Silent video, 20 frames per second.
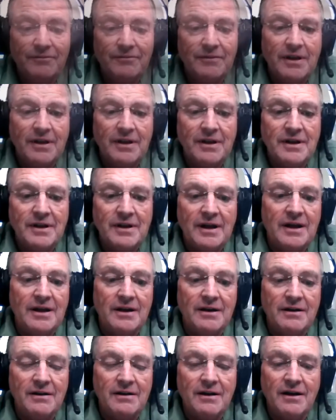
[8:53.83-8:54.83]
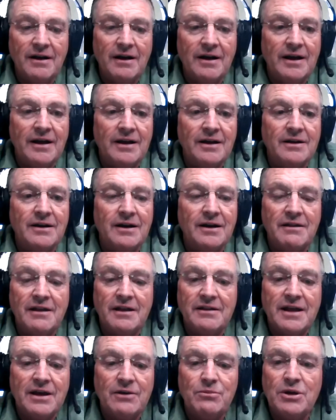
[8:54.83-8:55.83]
and I
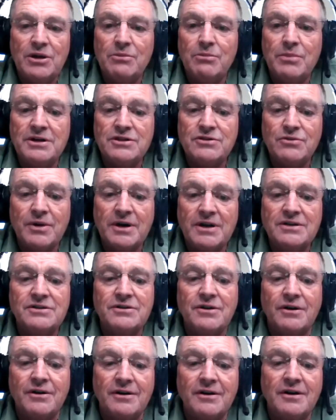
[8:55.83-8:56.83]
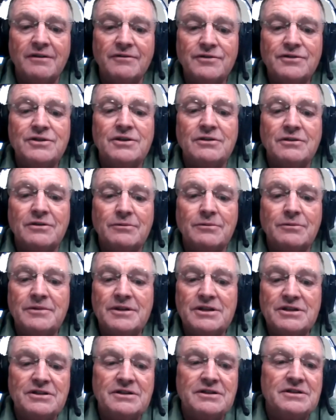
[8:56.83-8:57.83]
think that'd be the best way to start off.
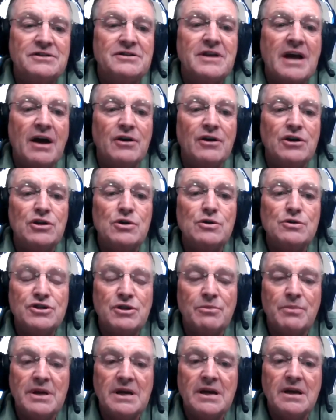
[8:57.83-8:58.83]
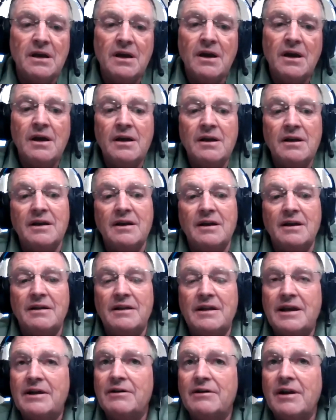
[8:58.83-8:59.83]
Just how it used to be.
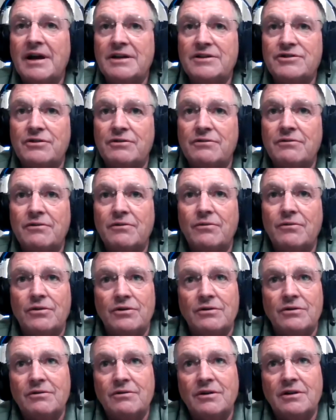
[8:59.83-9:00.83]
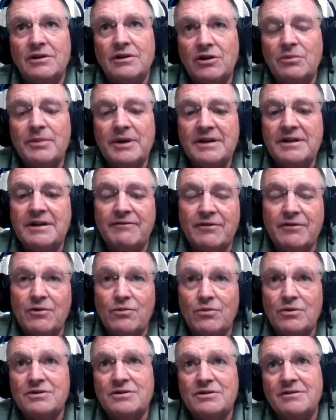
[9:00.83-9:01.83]
The airlines were a little bit
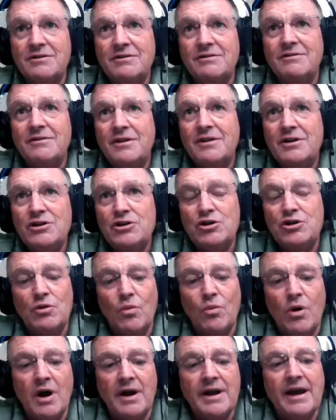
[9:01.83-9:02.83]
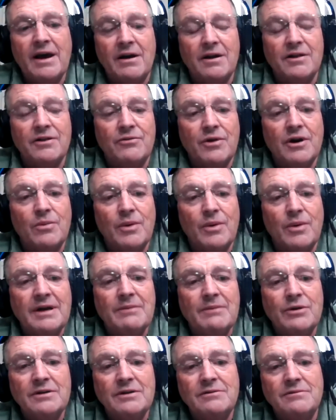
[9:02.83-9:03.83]
different. You couldn't walk out on the runway, but